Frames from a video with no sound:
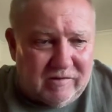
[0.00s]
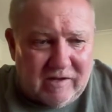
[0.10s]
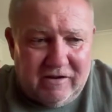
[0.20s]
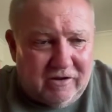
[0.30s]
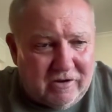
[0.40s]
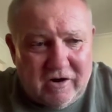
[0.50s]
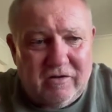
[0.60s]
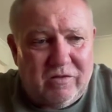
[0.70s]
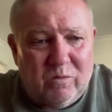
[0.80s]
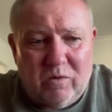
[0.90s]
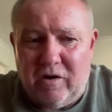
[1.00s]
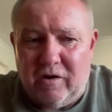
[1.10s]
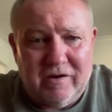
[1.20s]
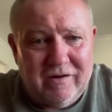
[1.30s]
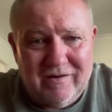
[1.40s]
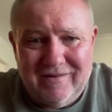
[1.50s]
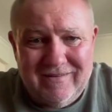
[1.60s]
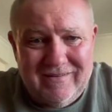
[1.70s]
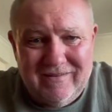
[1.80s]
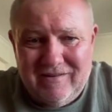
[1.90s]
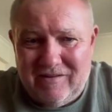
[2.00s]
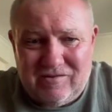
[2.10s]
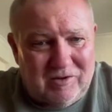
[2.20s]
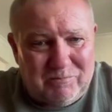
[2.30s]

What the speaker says: No, you got to do the work. It's